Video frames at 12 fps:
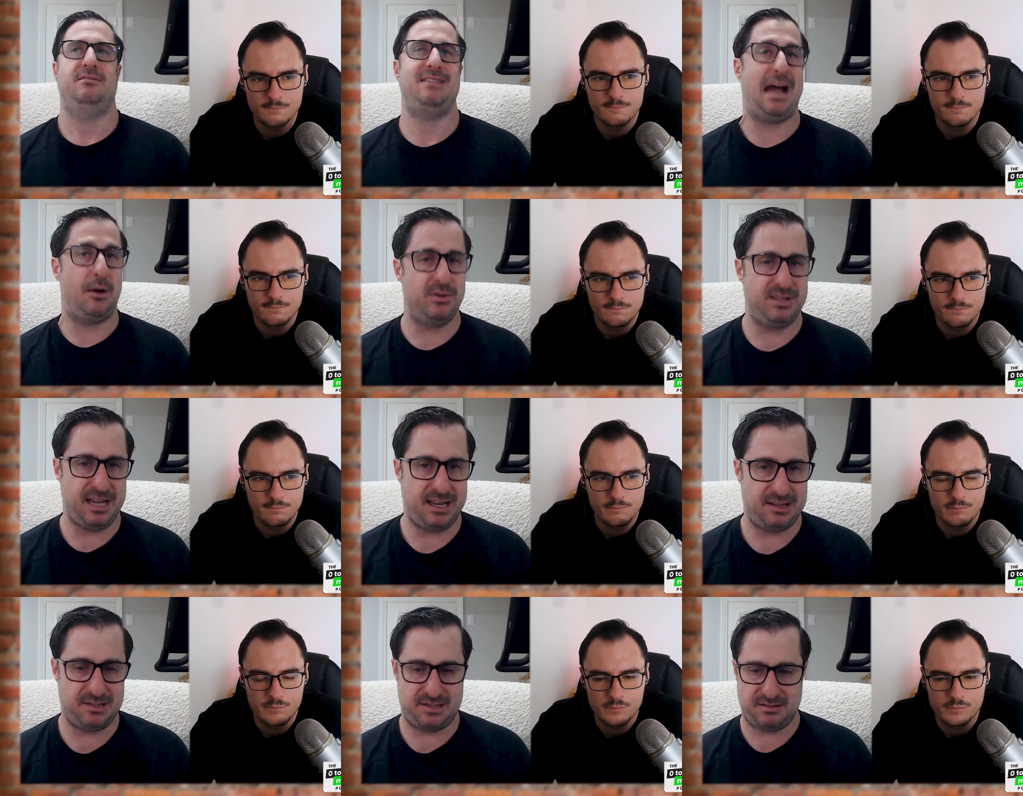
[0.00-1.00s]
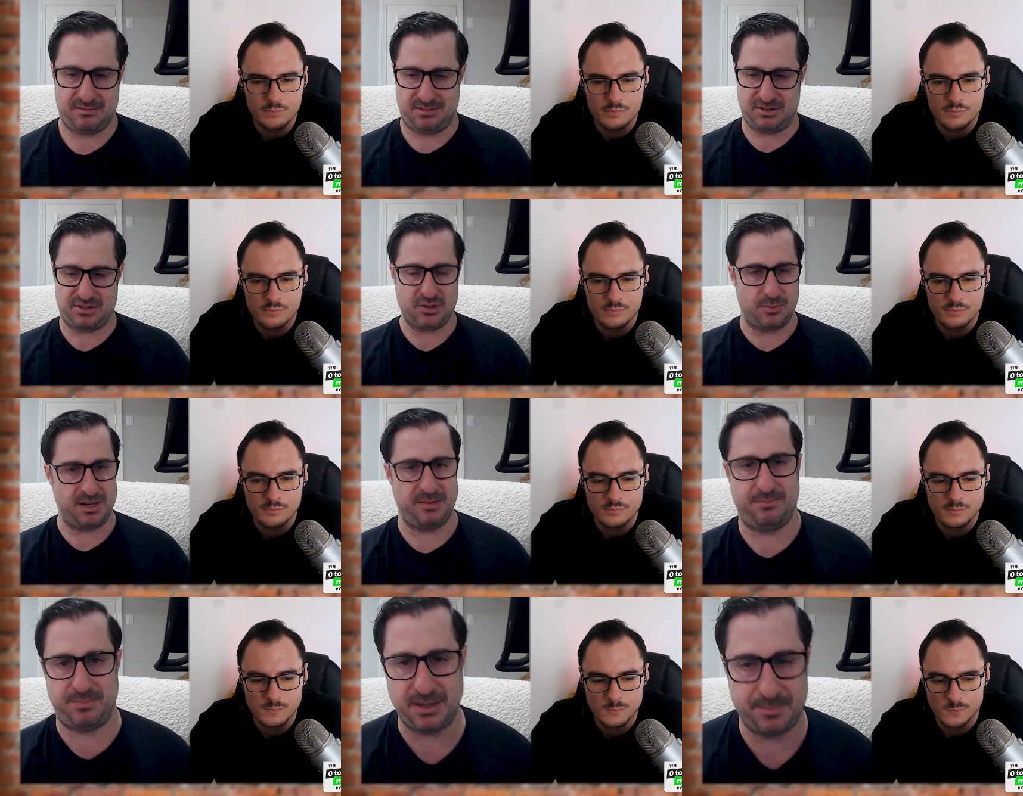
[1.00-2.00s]
Speaker 1: nowadays there's so
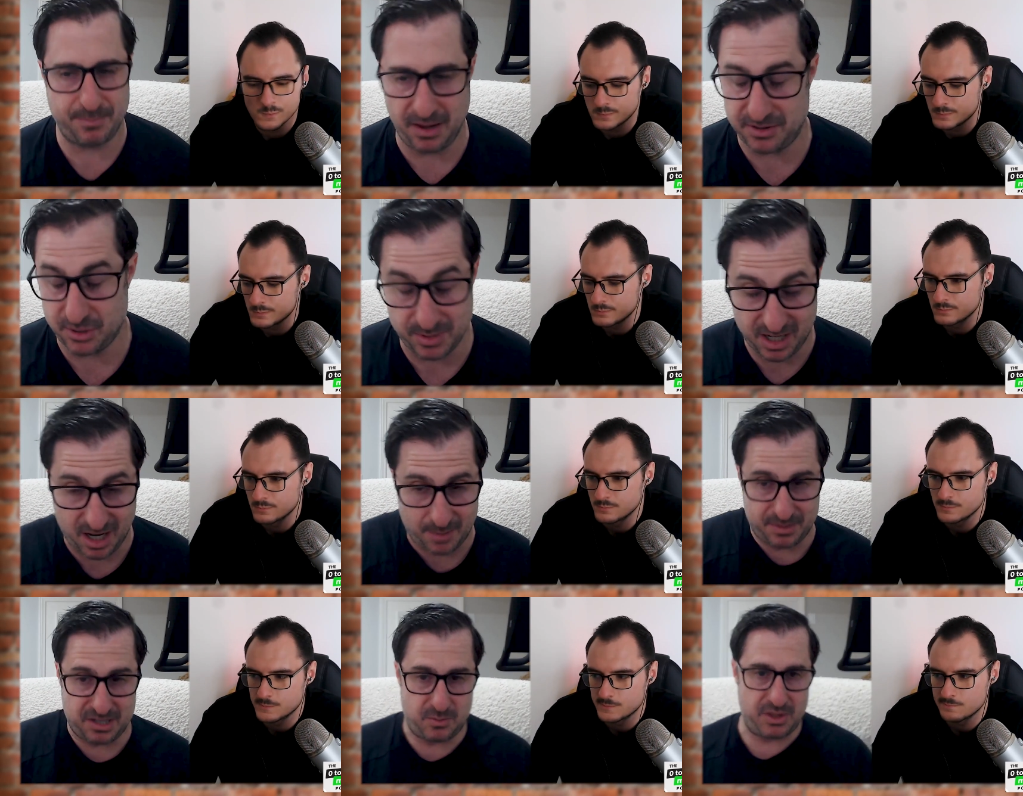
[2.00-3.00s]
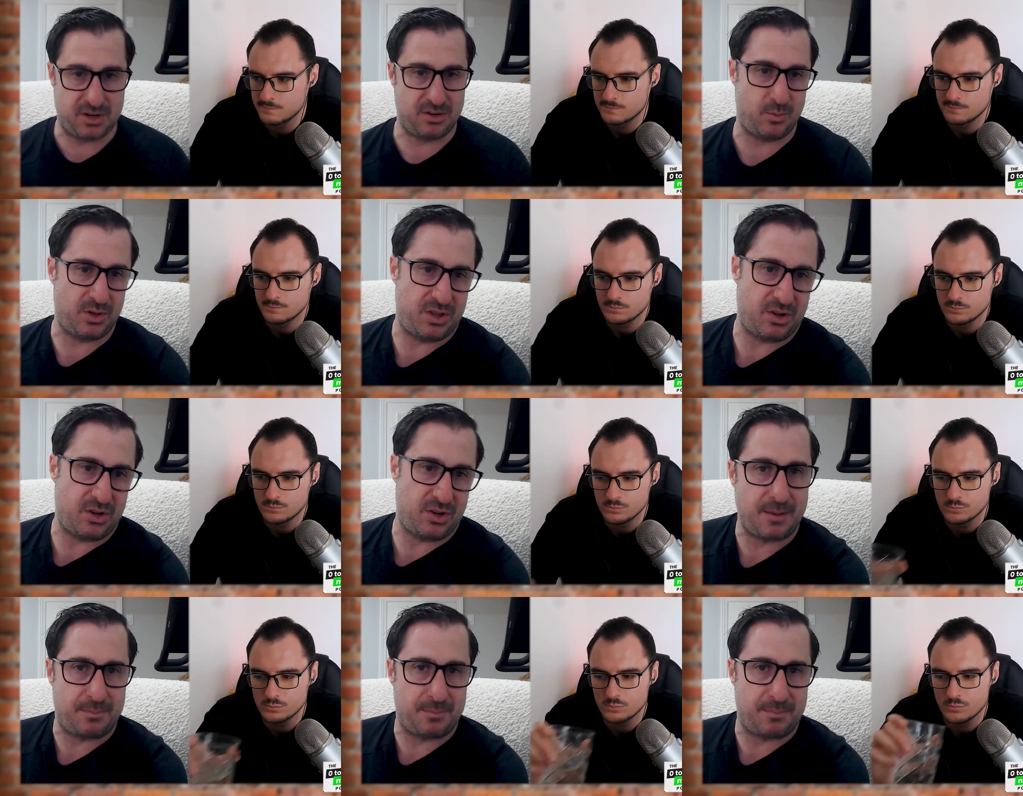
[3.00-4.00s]
many people, so many companies when they're when they're
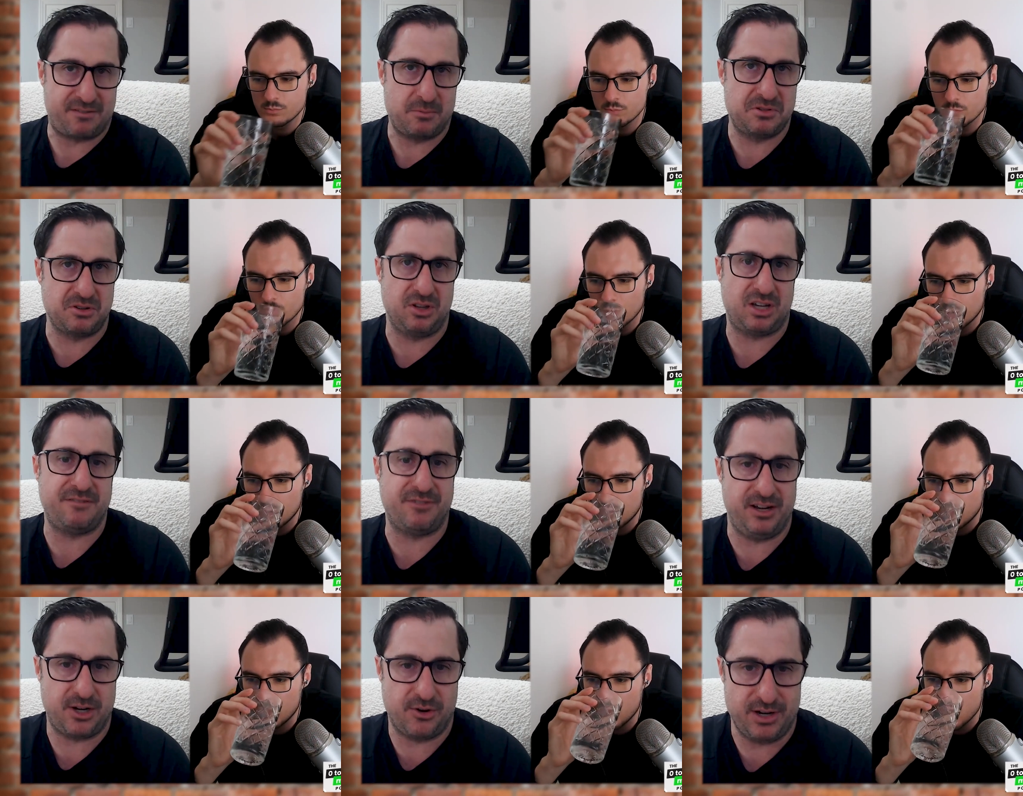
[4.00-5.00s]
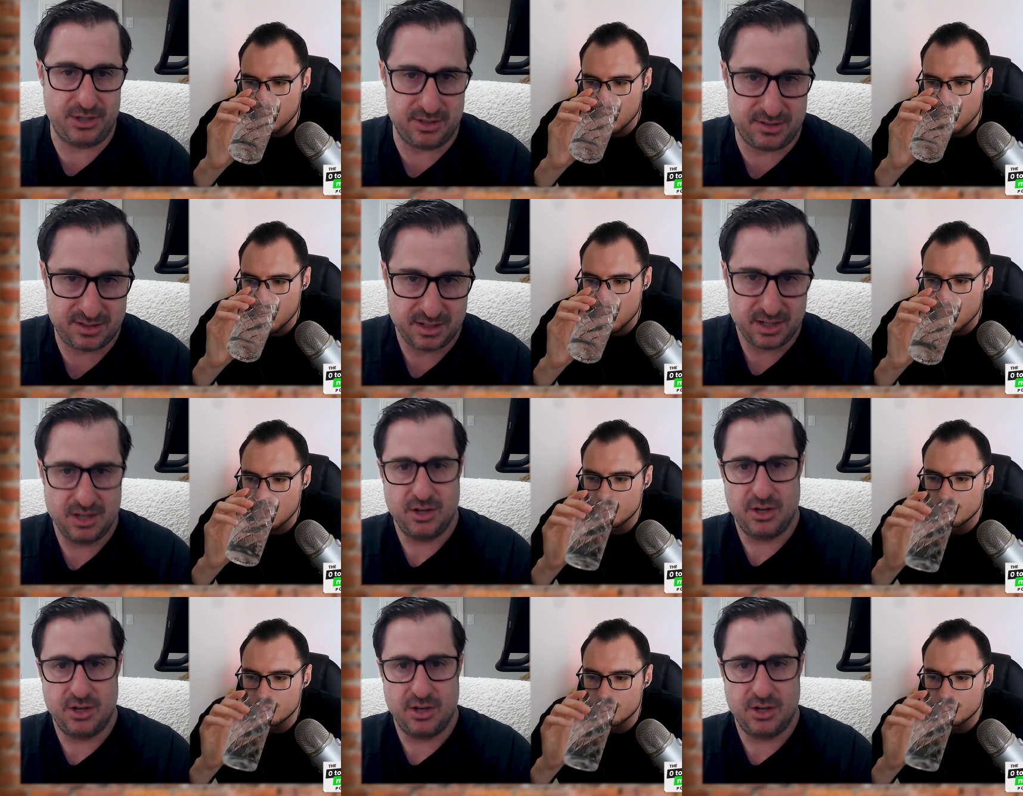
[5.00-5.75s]
looking at platforms, they're looking for integrations.